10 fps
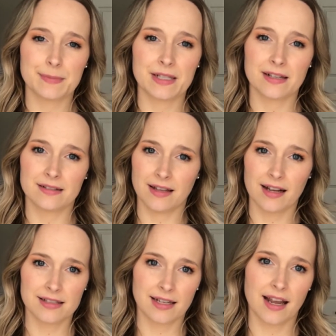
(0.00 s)
because
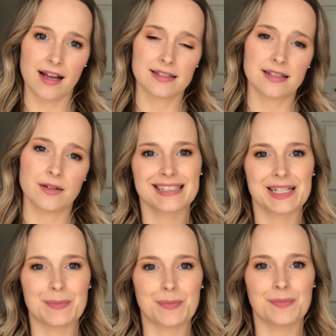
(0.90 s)
lactic acids
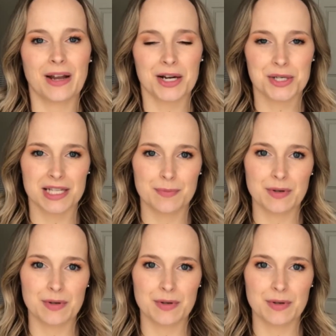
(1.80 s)
can actually